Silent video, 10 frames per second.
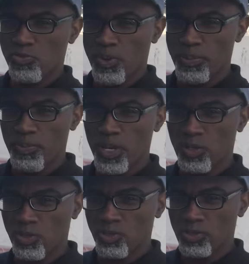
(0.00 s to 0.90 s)
from the
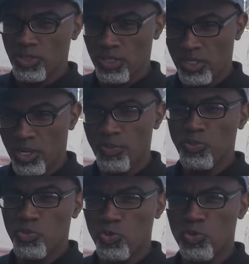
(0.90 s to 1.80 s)
metal up
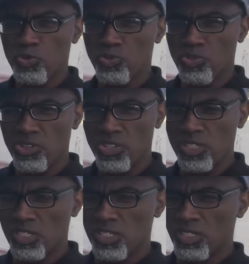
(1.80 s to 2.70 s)
through
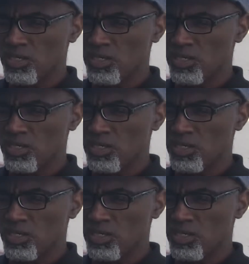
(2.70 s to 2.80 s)
the